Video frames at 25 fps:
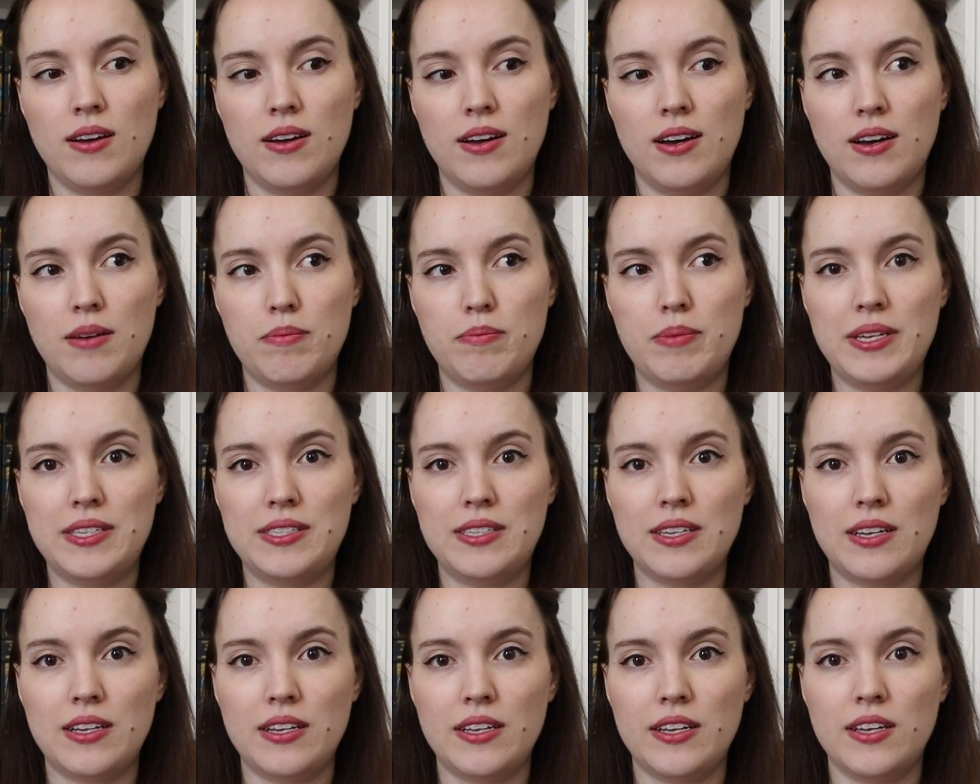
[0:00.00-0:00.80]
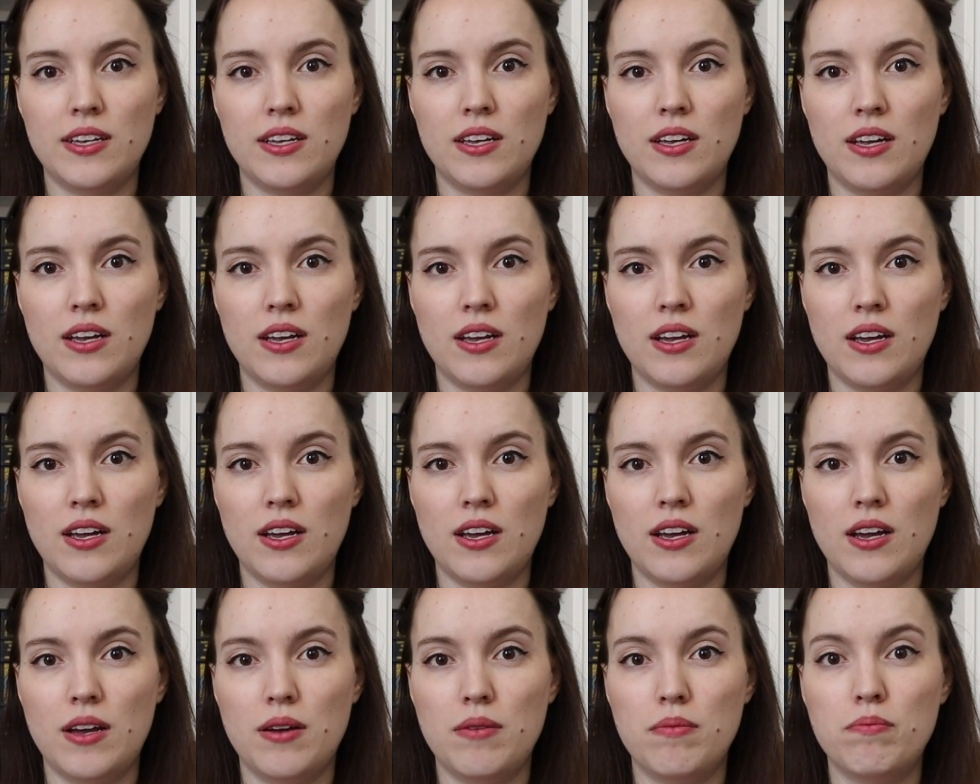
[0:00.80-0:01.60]
uh, basically
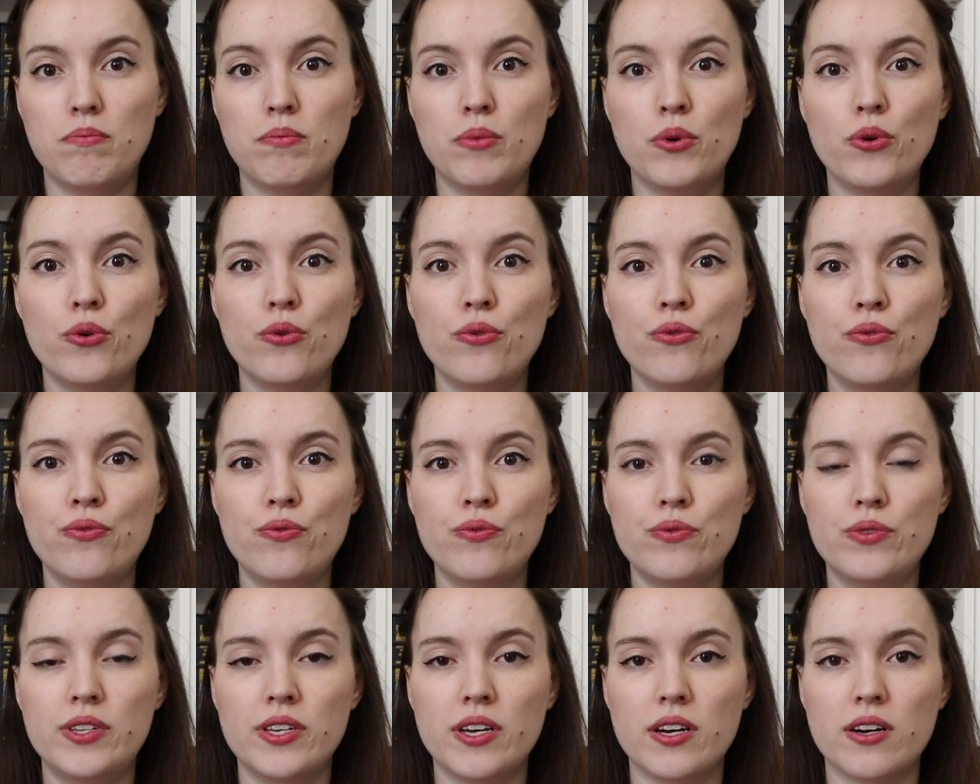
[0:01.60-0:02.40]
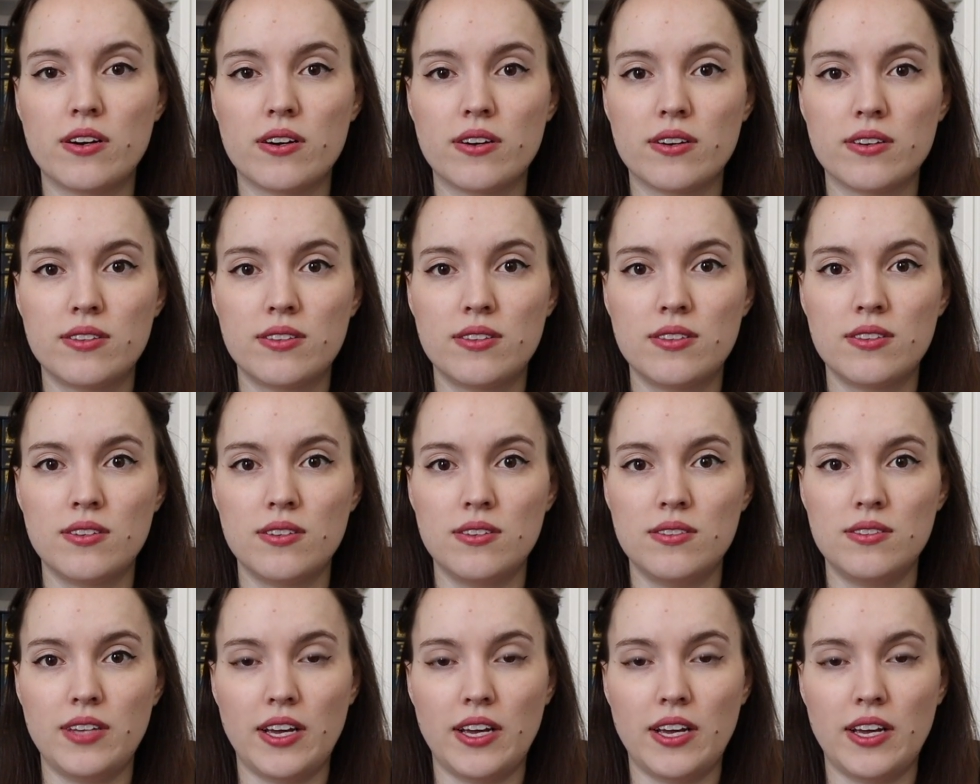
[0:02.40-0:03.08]
move the Earth